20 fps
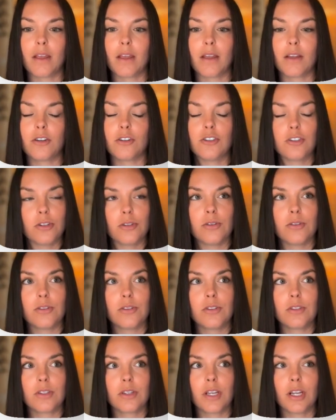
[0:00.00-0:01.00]

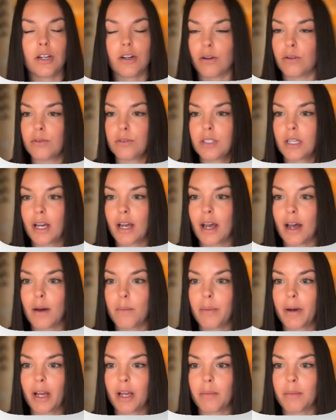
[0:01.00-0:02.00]
Shoes can alter
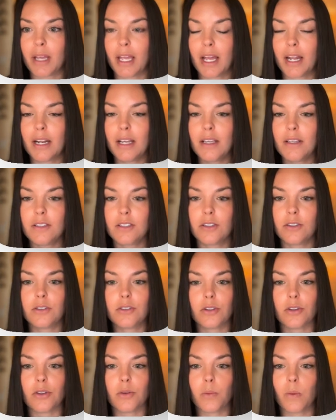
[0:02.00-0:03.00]
our biomechanics,
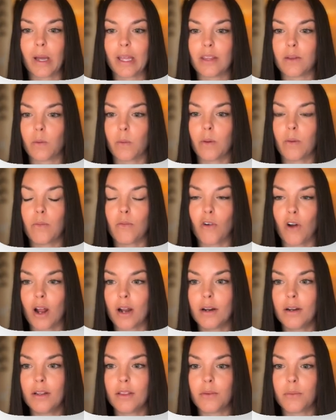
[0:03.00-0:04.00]
so the way that we
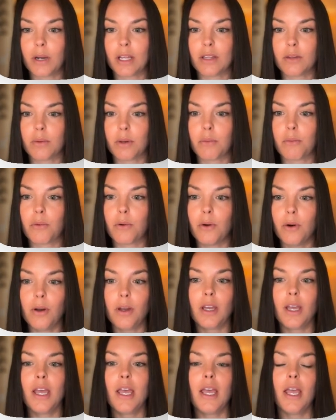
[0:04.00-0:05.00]
run and the way that we
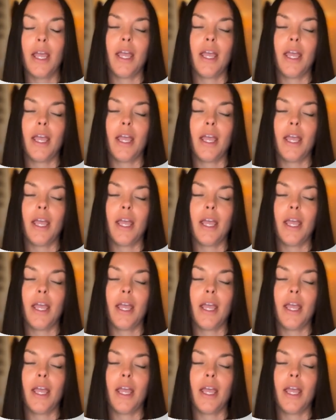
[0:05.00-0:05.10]
walk,